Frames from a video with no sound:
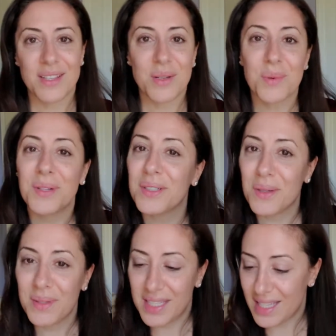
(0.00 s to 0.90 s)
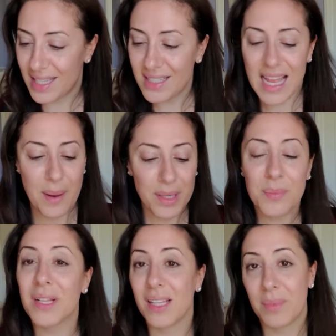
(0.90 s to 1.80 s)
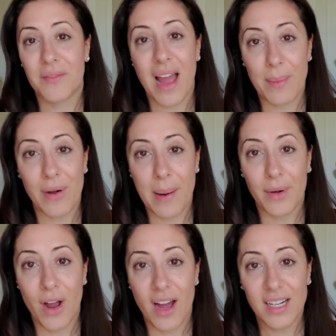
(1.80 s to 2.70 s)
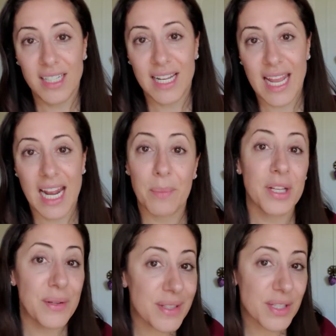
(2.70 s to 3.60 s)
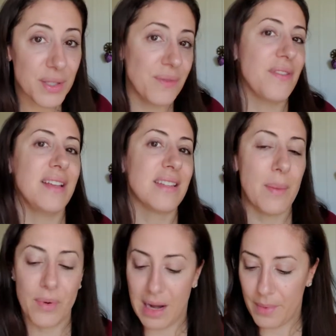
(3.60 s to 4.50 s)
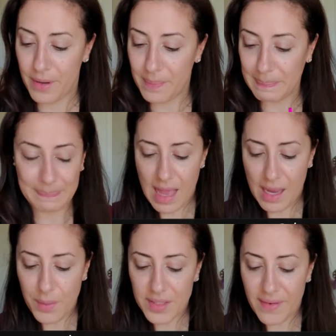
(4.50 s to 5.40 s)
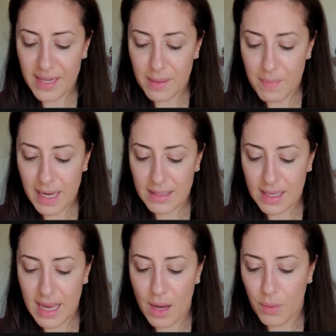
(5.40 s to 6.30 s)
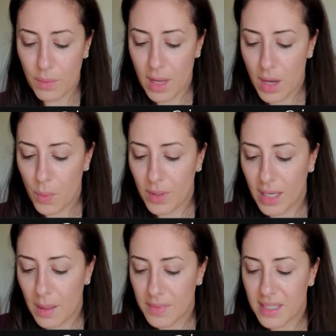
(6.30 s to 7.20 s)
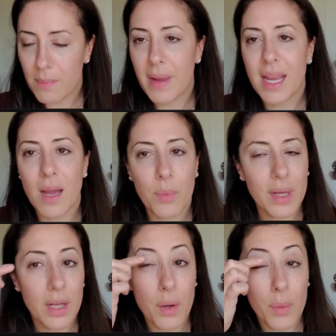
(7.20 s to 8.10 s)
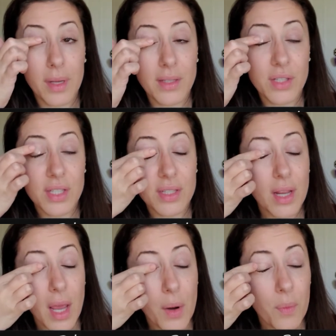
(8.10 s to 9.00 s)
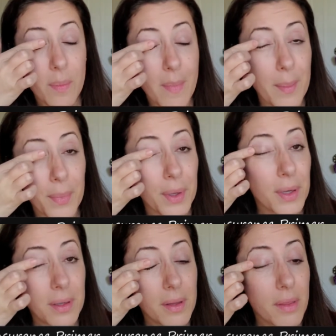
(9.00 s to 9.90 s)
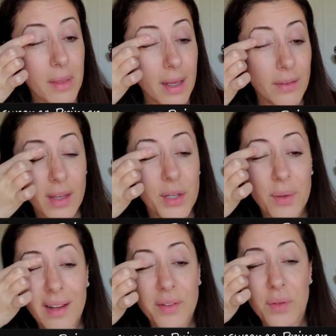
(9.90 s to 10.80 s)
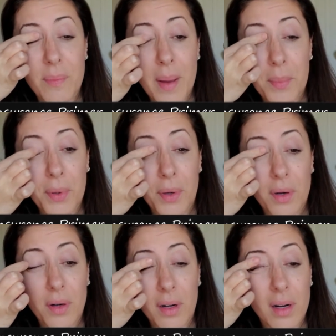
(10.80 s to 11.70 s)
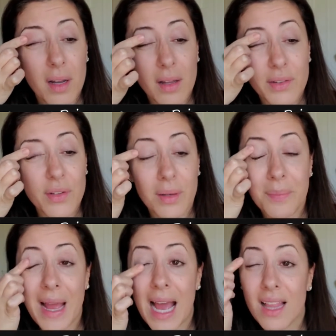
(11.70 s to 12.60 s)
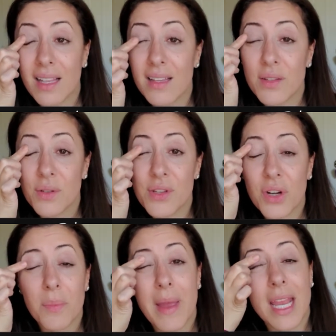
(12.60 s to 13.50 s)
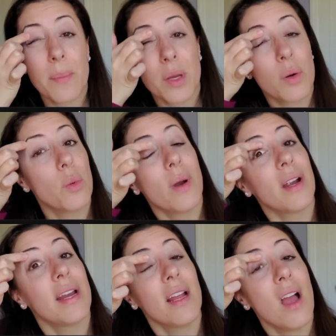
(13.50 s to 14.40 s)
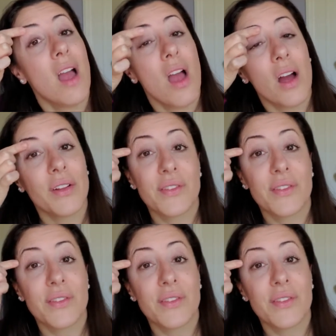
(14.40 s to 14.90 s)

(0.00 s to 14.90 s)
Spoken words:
so we're gonna go into this. I am gonna put a little bit of eye primer on, and then again, I'm gonna use the Too Faced eye primer. I always find it amazing how when it comes to makeup, we can always just remember things. Can you guys remember certain palettes or certain makeup you were wearing on